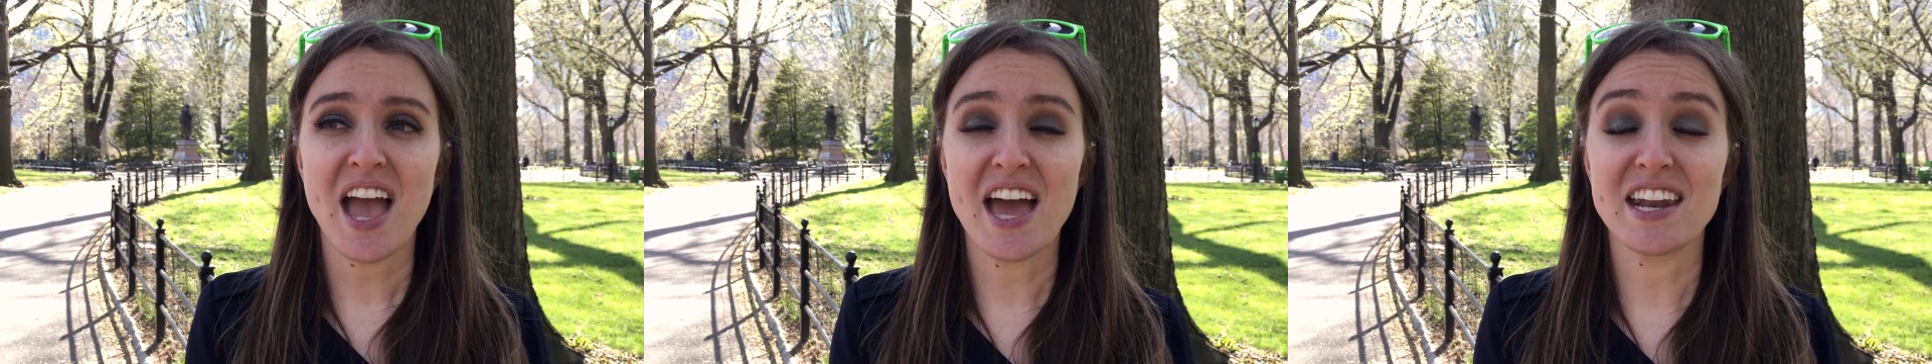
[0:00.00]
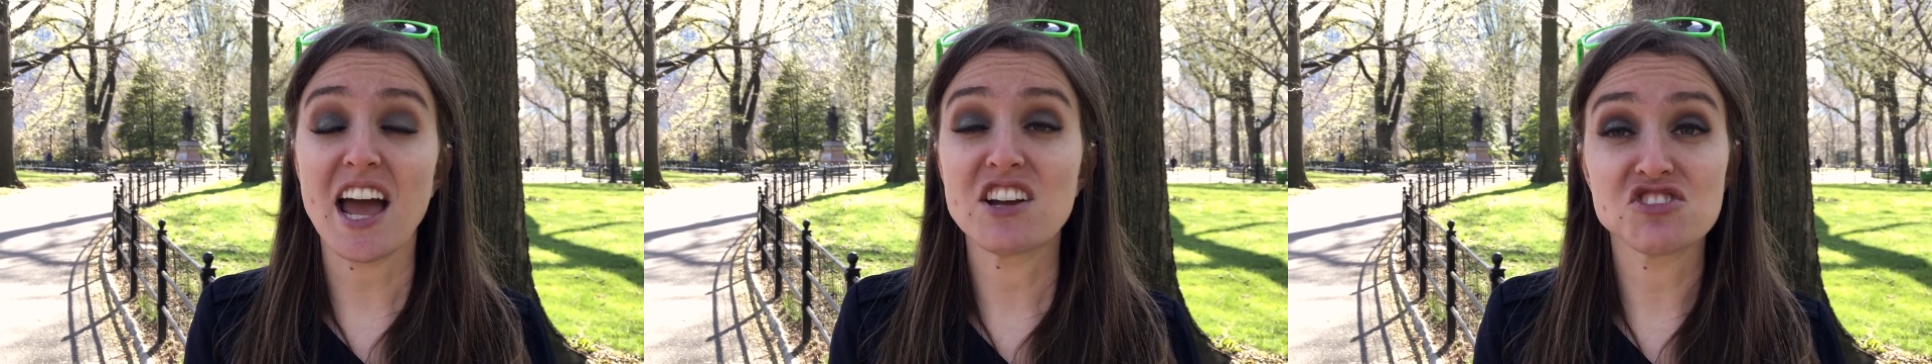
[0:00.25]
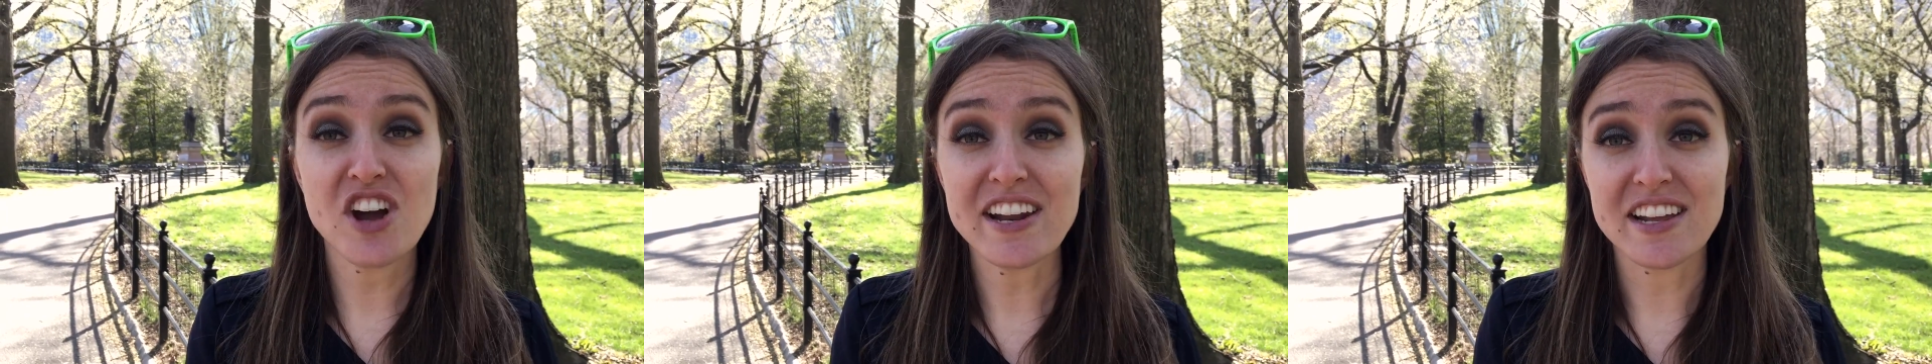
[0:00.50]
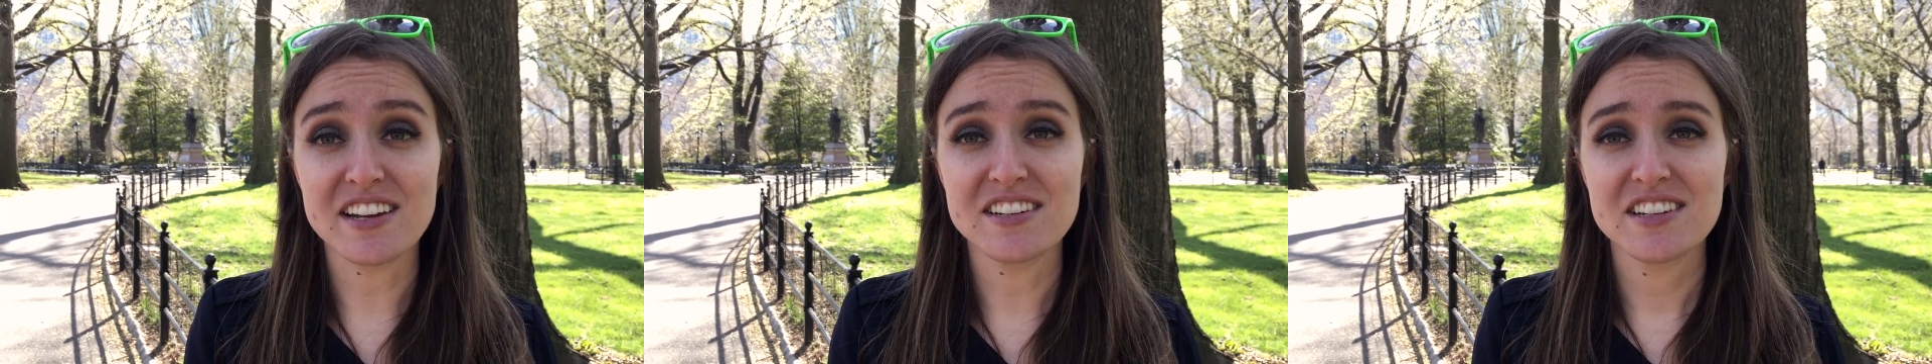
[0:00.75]
and I read
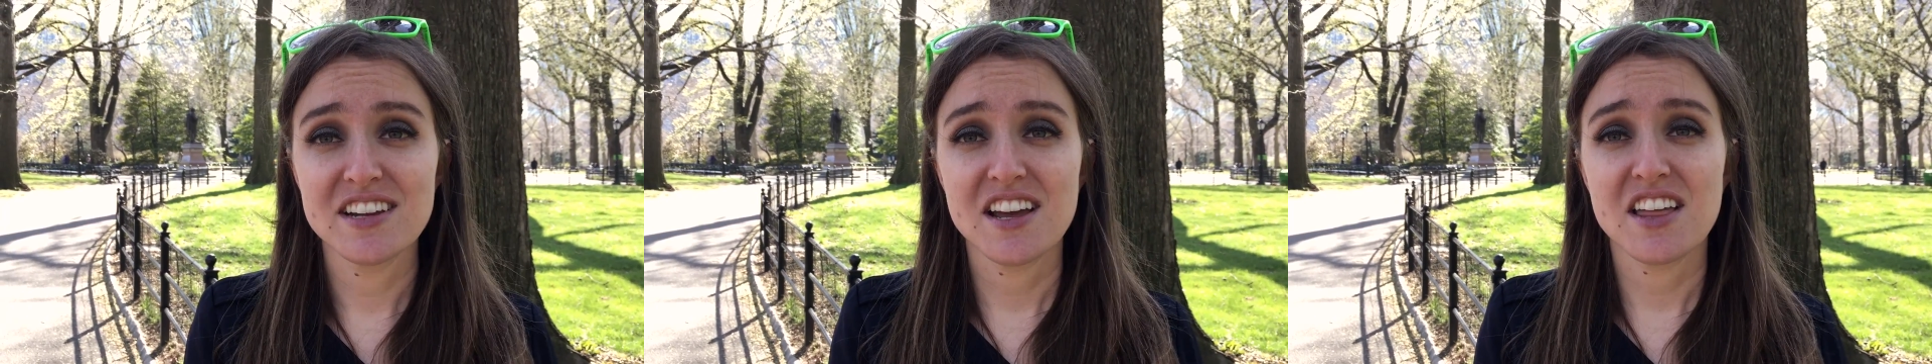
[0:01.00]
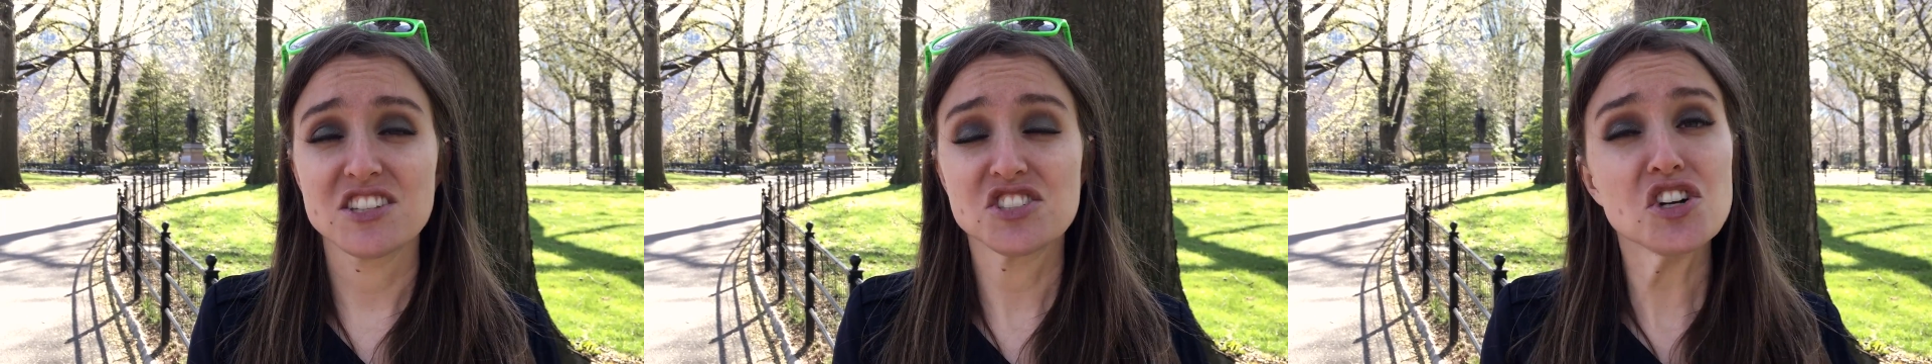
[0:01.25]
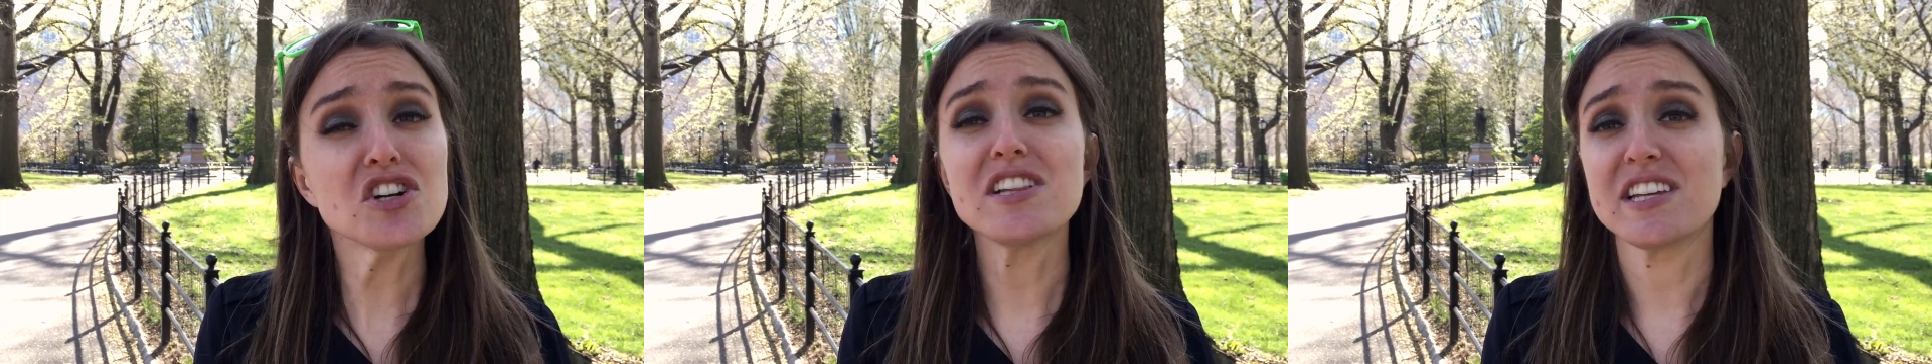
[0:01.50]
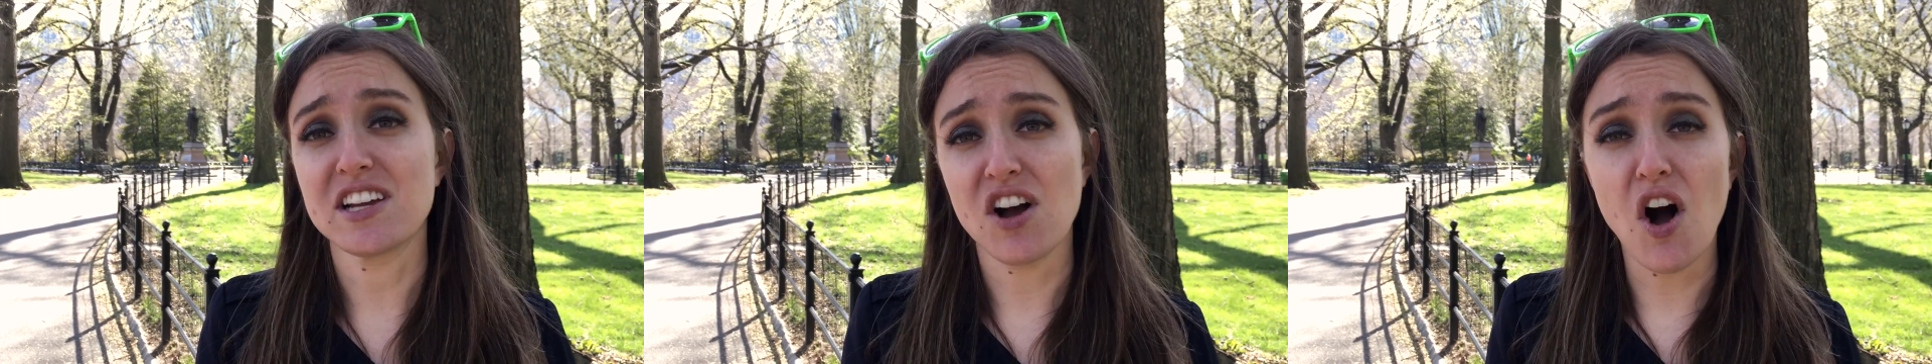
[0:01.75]
it, circling